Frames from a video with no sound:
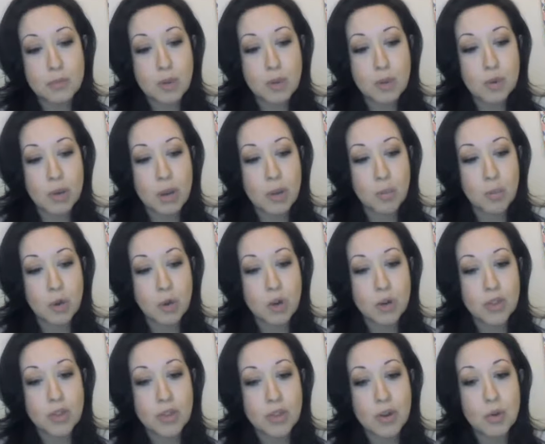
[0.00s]
program
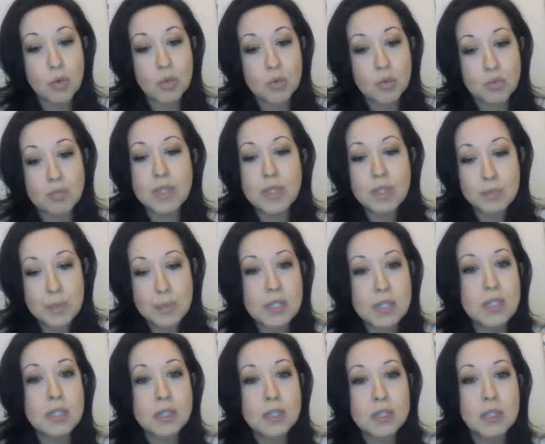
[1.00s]
where it's
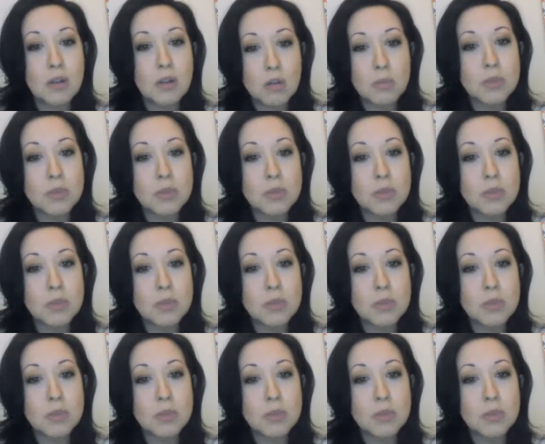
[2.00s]
basically